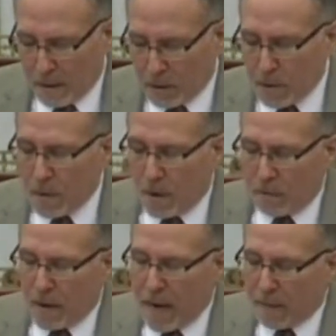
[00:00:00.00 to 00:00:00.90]
The
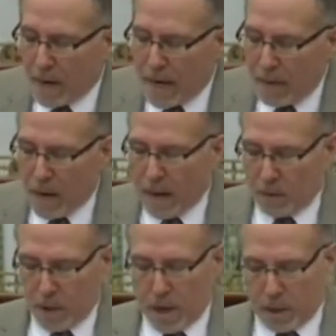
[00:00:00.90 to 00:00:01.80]
duo of Rabbi
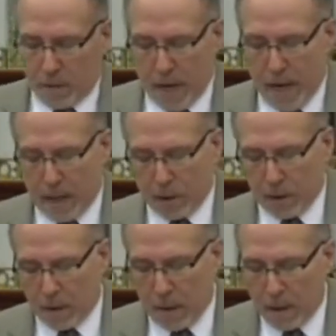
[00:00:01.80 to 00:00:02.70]
Abraham Joshua
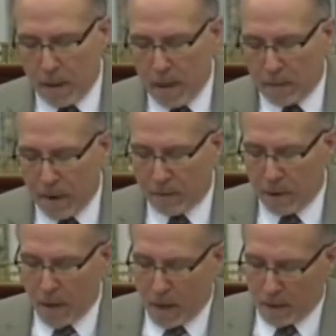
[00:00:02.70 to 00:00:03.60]
Heschel and
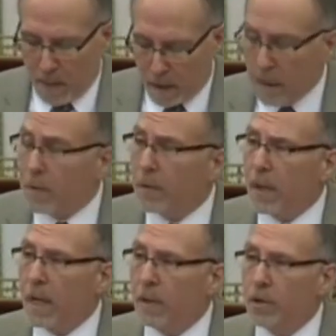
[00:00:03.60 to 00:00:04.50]
Reverend Dr. Martin Luther
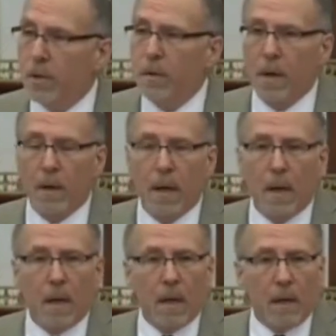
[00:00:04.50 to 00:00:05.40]
King Jr.
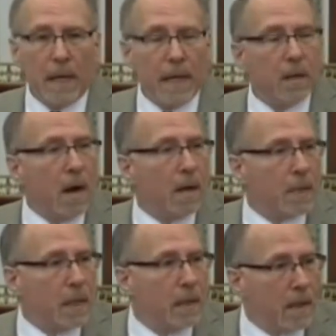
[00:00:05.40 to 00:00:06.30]
linked
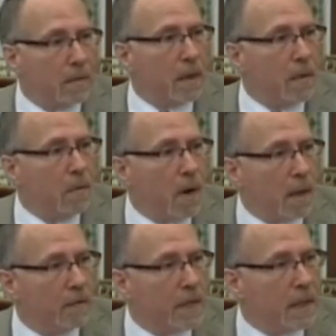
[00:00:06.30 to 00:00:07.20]
arms and literally
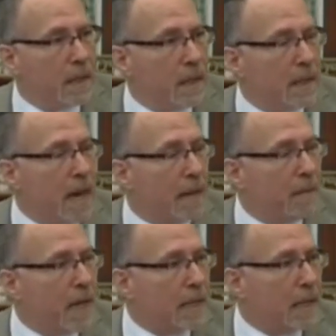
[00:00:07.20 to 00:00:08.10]
walked physically
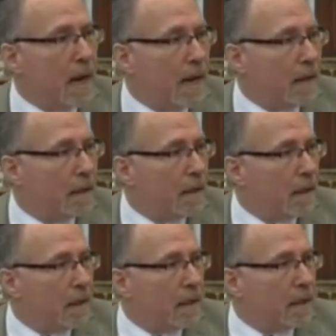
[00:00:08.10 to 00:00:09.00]
side by side
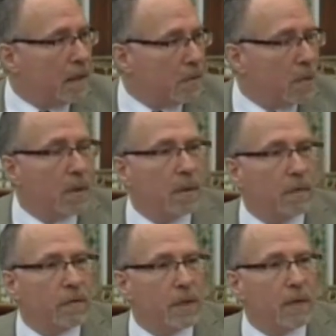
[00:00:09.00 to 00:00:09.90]
in this
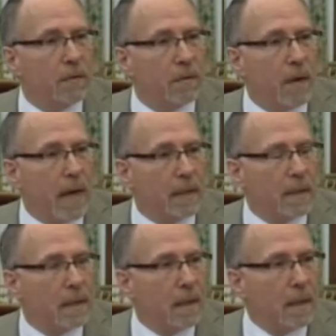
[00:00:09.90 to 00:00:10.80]
world for civil
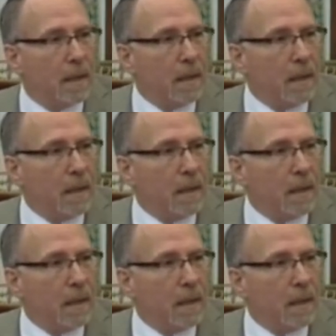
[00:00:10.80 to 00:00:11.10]
rights.